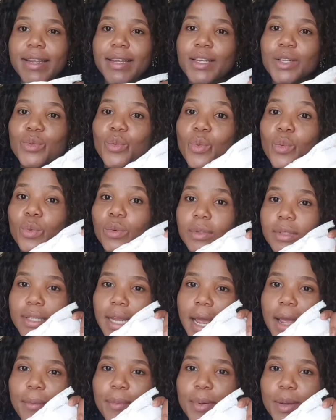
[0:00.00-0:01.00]
need
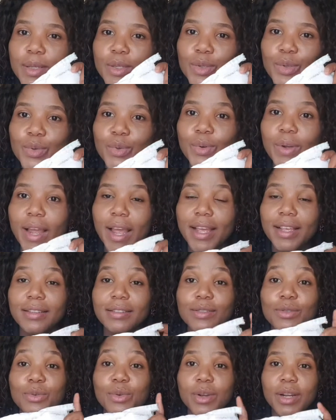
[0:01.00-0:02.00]
diapers. You're
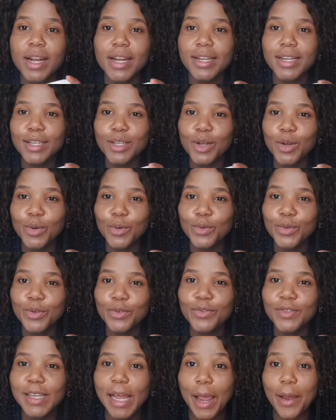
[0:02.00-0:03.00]
going to need loads
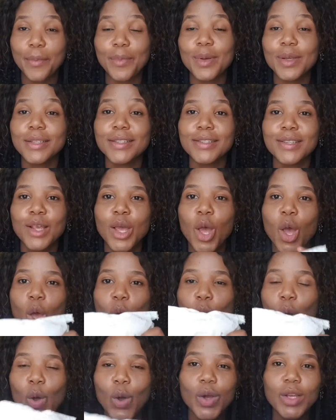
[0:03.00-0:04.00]
of diapers,
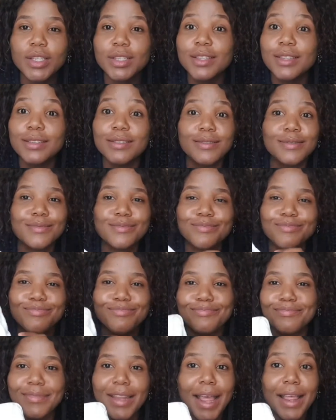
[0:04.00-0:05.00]
because
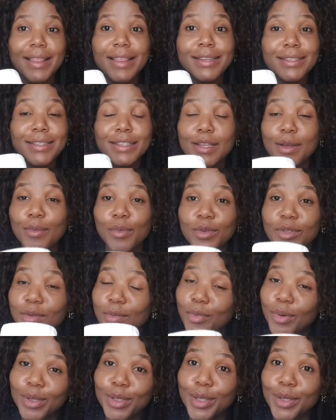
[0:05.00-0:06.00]
this is the most
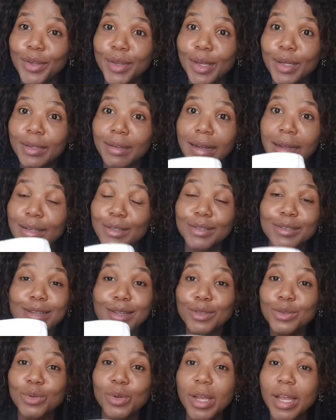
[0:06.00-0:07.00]
important thing, guys,
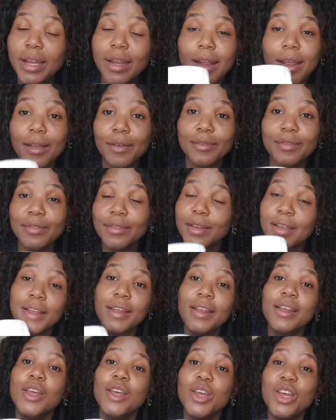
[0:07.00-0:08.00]
that you can have
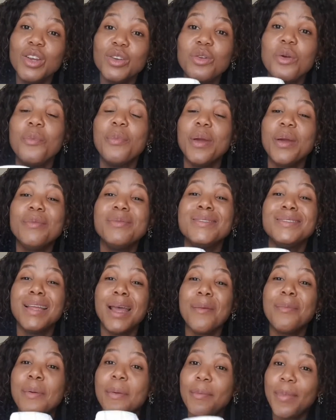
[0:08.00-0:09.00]
in your baby's
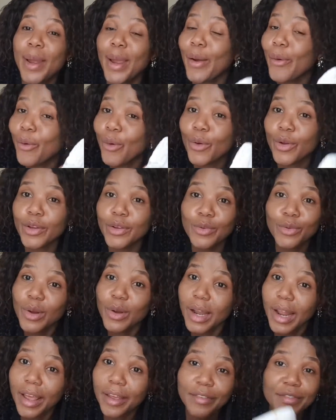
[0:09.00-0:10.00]
diaper bag or in your
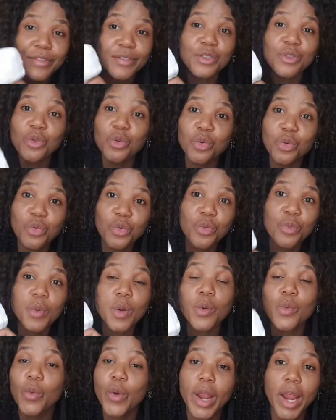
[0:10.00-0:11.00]
life, in your room
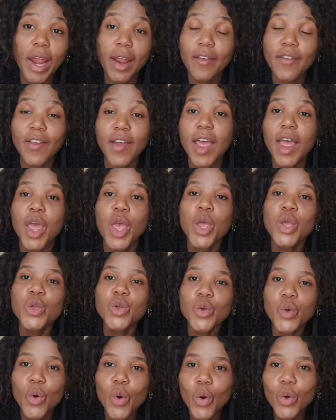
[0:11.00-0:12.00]
and wherever.
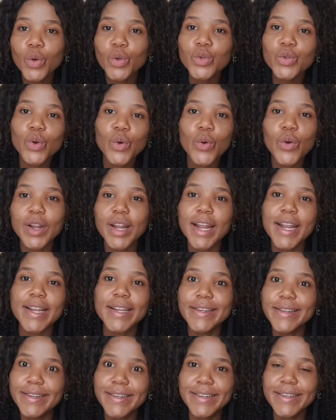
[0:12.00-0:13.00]
You're also gonna
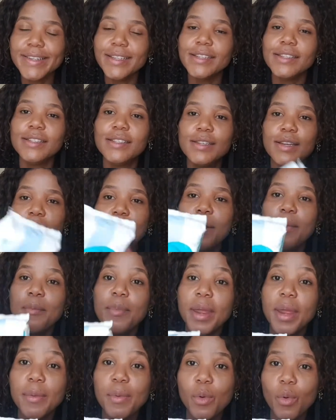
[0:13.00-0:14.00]
need
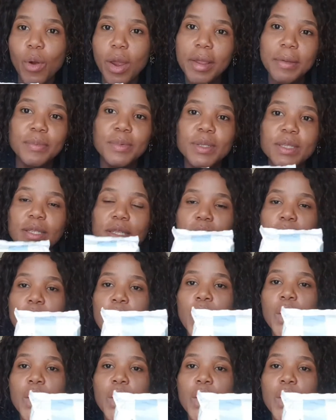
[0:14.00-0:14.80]
baby wipes.